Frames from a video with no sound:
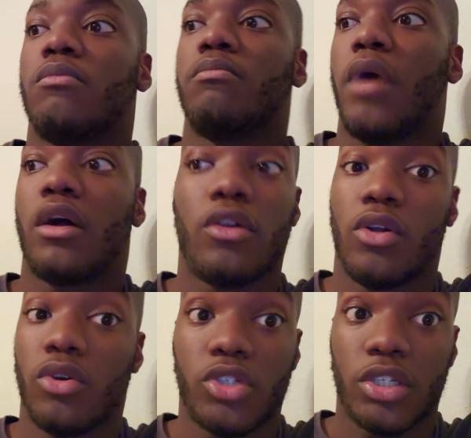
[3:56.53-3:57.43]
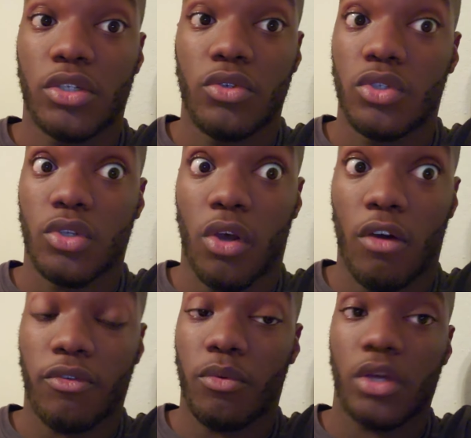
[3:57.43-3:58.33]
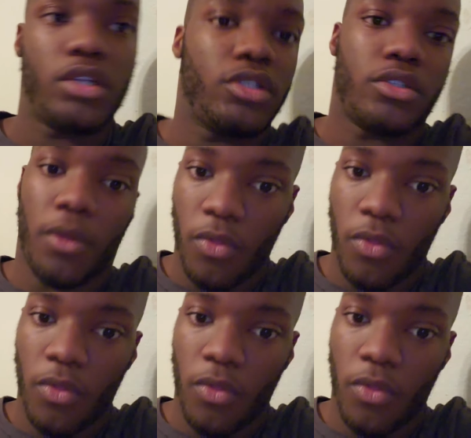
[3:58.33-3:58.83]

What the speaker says: Bakugo just uses All for One and just,